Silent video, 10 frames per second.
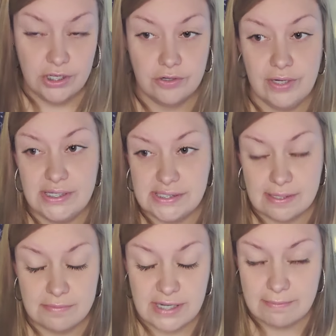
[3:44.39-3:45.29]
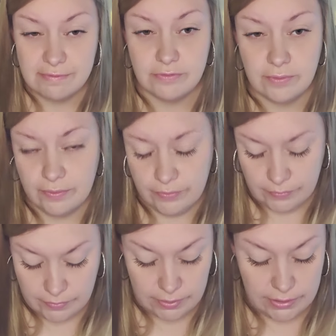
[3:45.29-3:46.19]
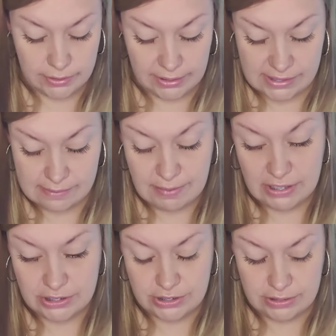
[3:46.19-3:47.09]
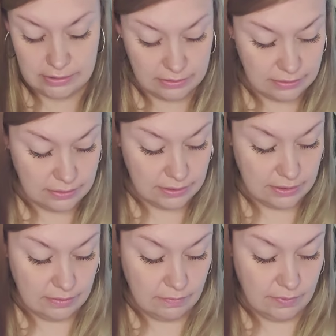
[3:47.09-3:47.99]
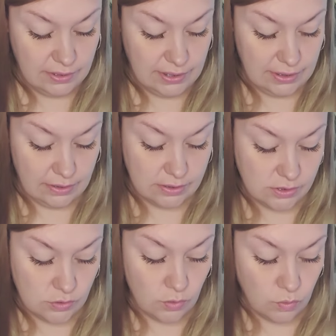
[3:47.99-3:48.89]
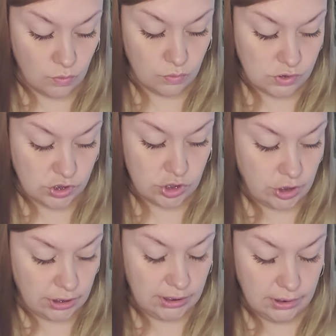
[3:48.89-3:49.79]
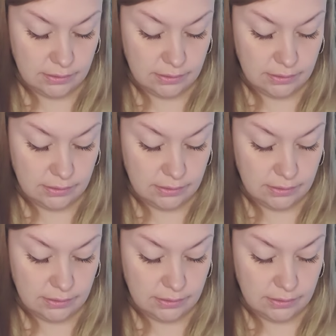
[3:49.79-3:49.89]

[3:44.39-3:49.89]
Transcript: create some type of growth or expansion within our soul's journey.